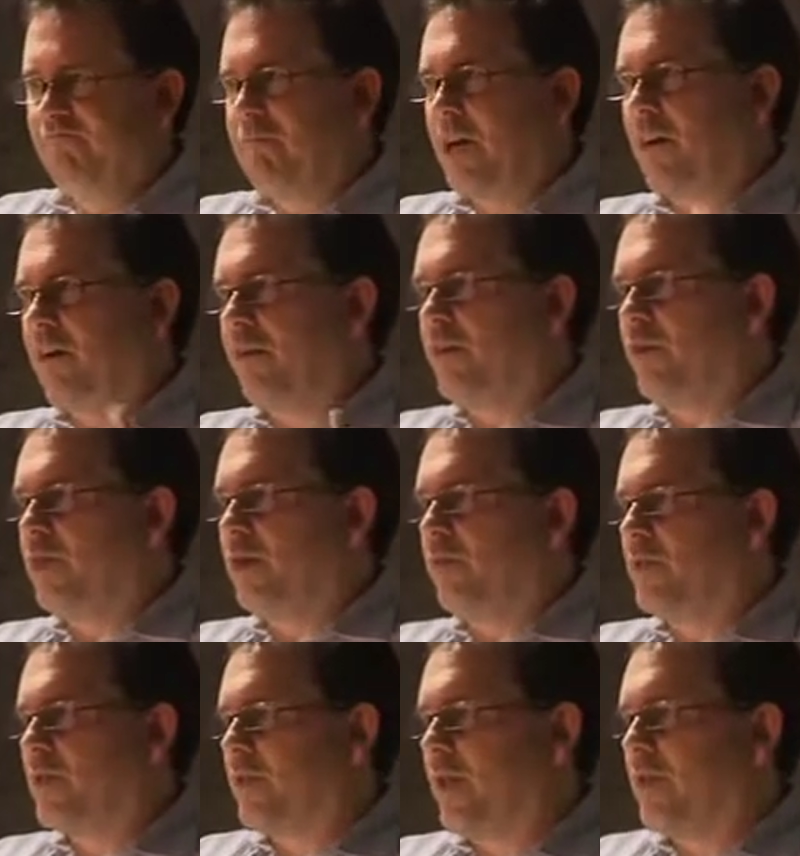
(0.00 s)
About a third of
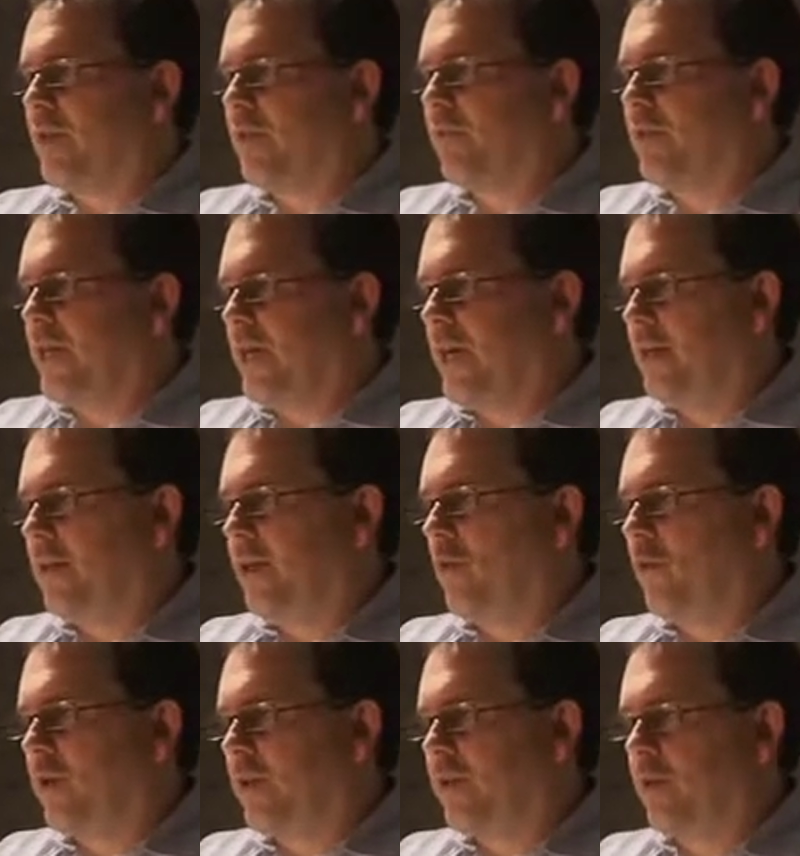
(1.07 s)
them signed up for the ad
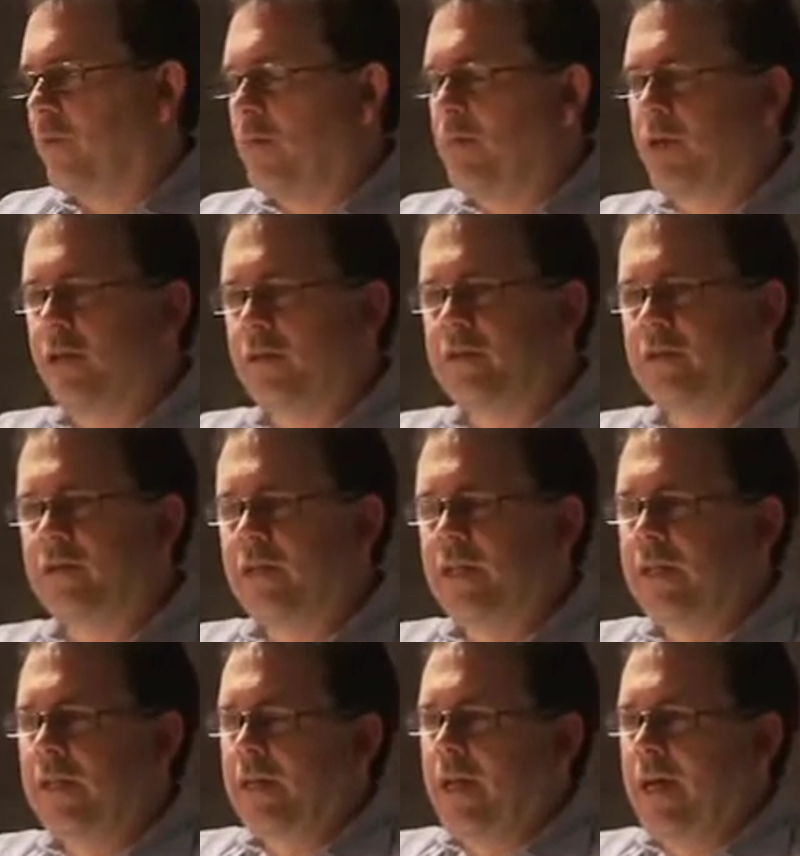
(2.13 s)
network that we built,
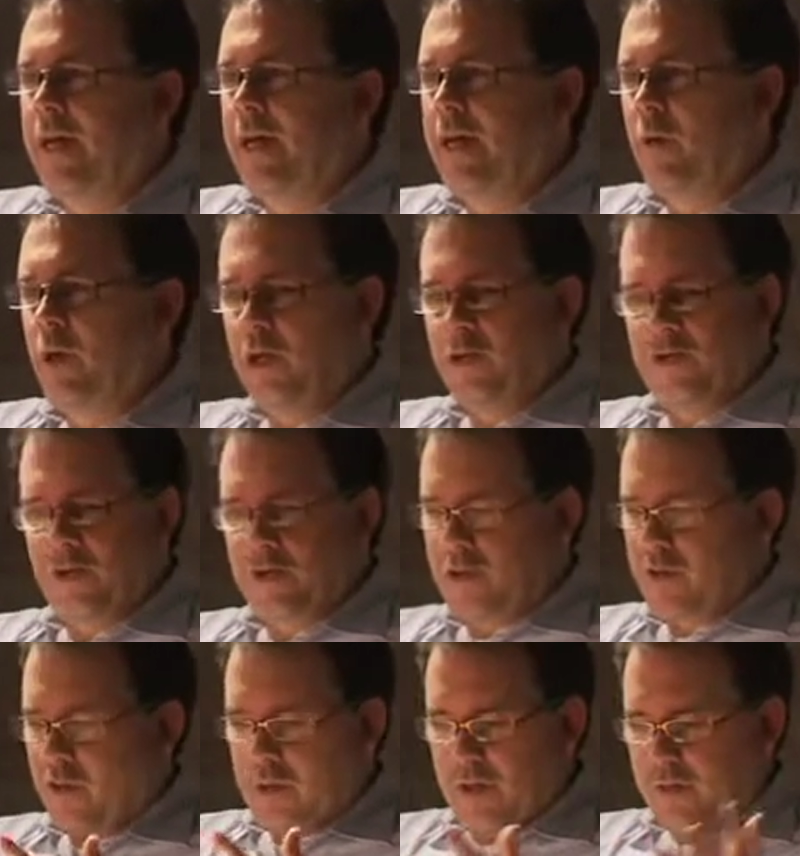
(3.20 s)
and we also
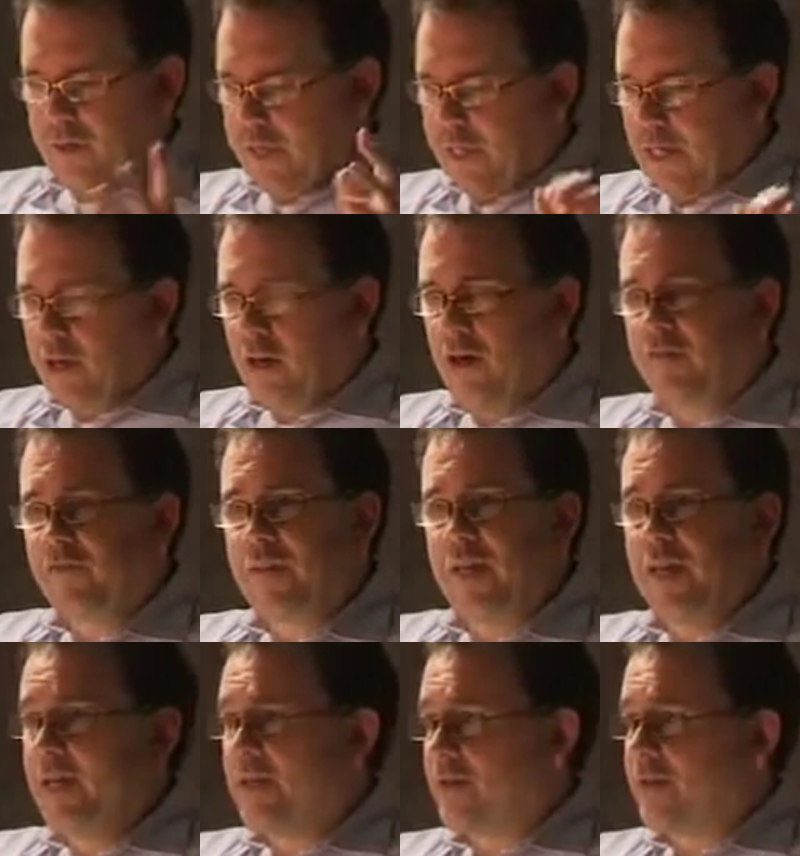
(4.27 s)
started linking off to
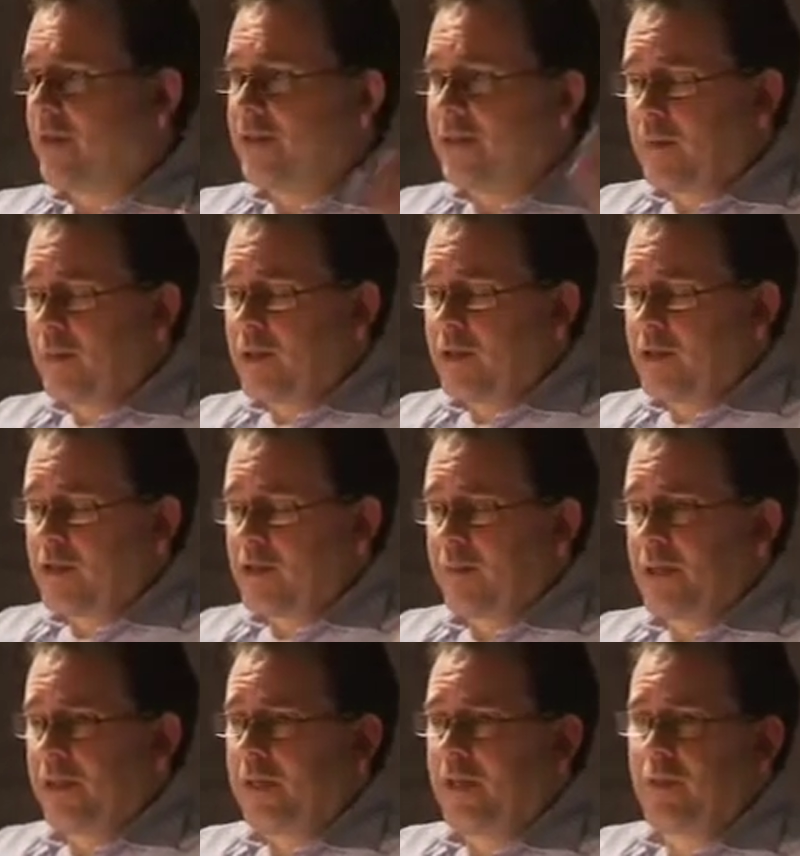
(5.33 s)
any site that produced
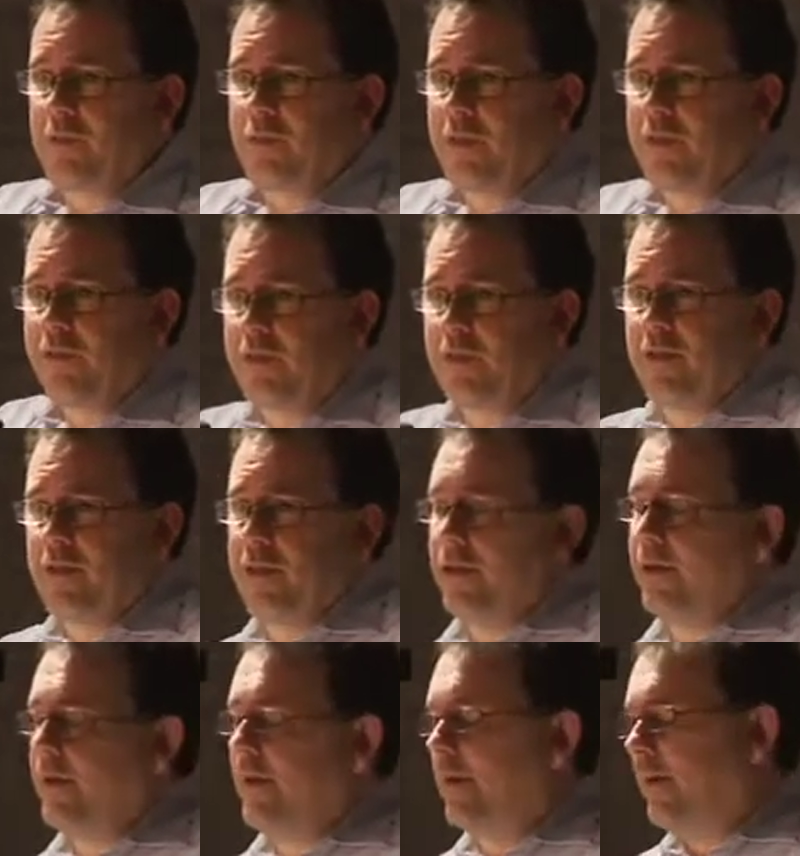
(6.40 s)
something that was relevant to the
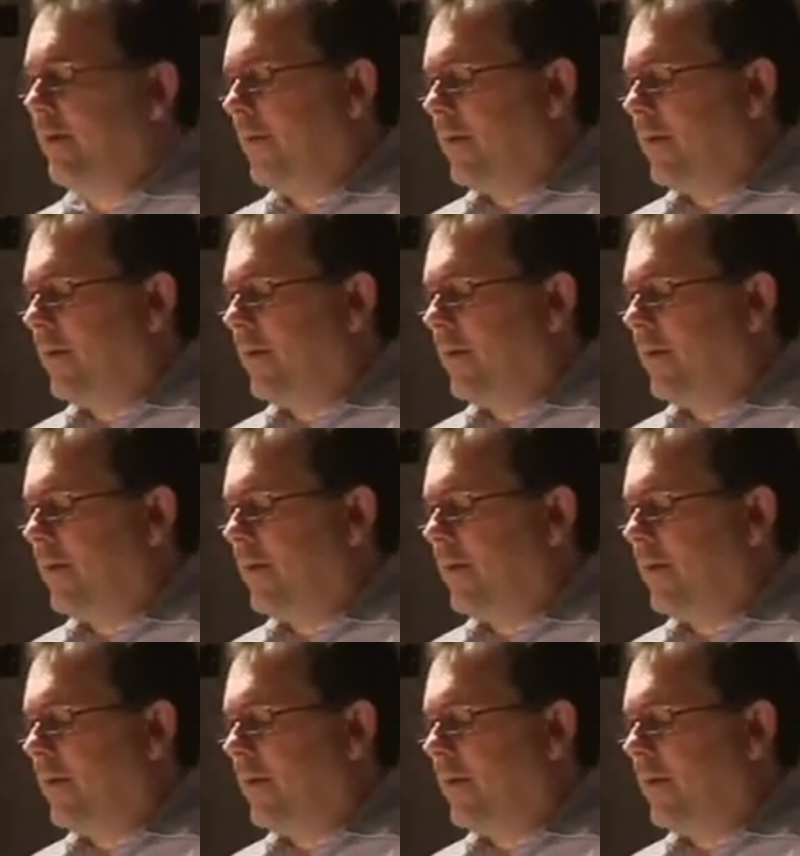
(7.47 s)
area.